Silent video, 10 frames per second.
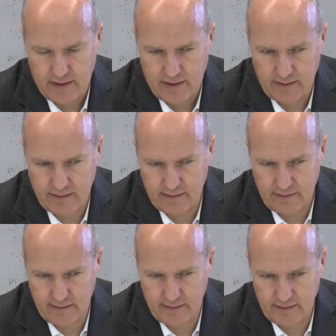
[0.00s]

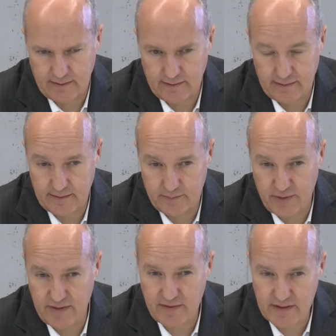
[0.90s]
The
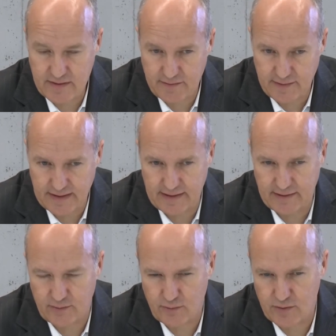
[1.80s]
previous
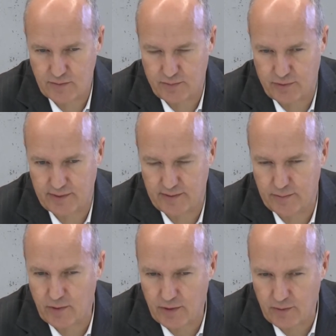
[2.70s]
fund to support the
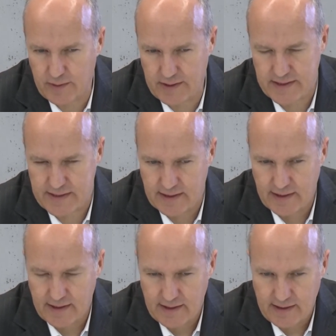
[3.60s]
borrowers
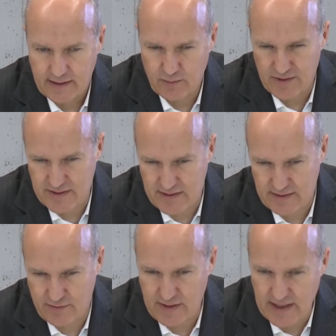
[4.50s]
was
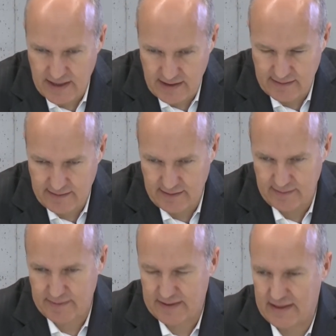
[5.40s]

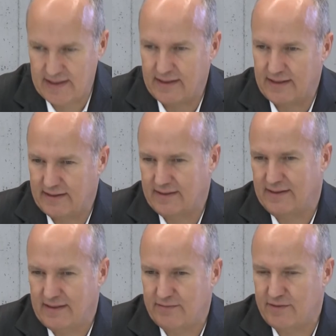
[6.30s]
created, but
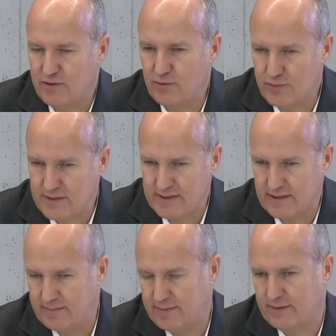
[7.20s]
then never use
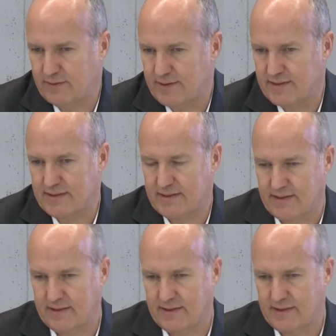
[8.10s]
it because